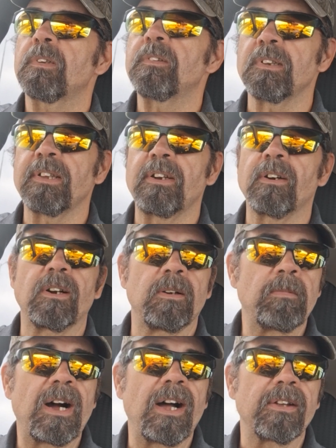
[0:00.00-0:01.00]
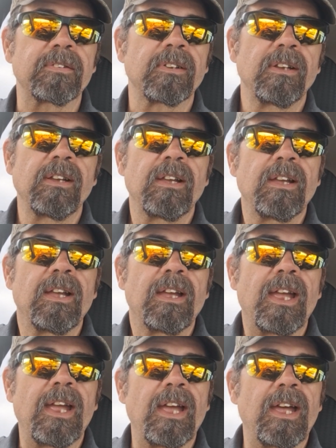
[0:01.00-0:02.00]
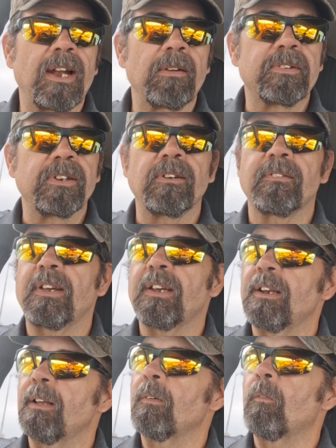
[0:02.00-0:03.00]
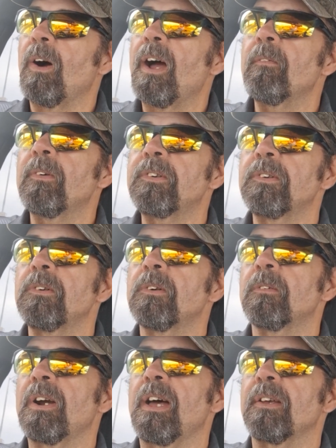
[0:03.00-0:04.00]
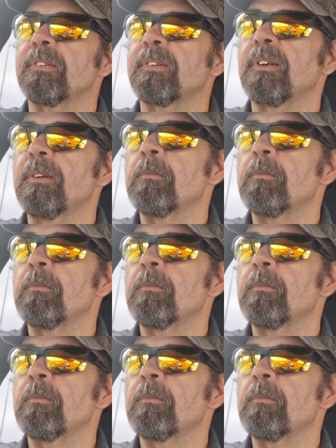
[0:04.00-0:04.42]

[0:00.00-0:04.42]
the leader of Hamas. And I'm sitting here thinking, like, why would you arrest